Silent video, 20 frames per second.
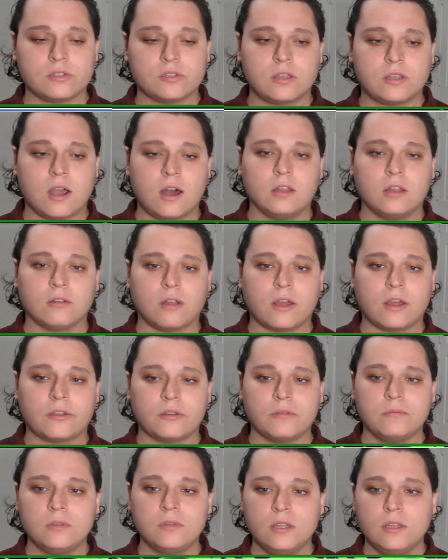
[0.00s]
Colorado
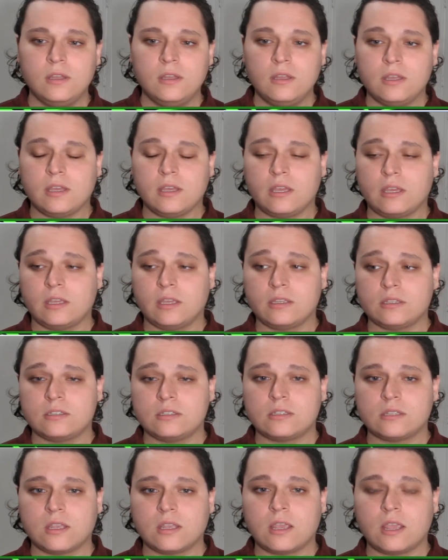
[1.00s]
is
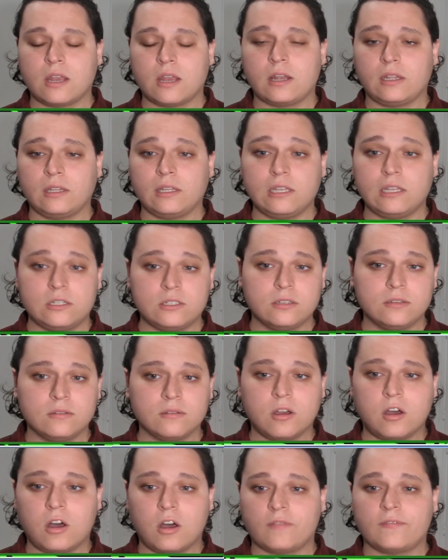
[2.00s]
an elite
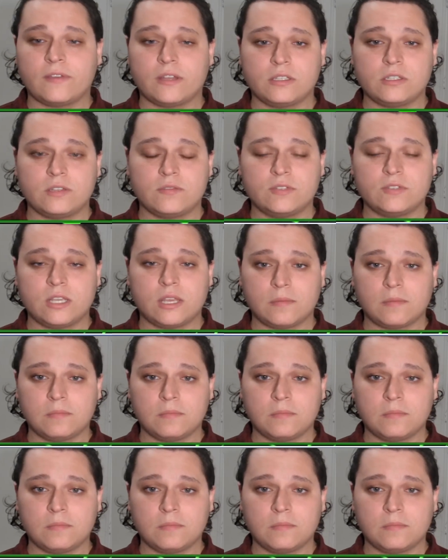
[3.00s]
offensive team.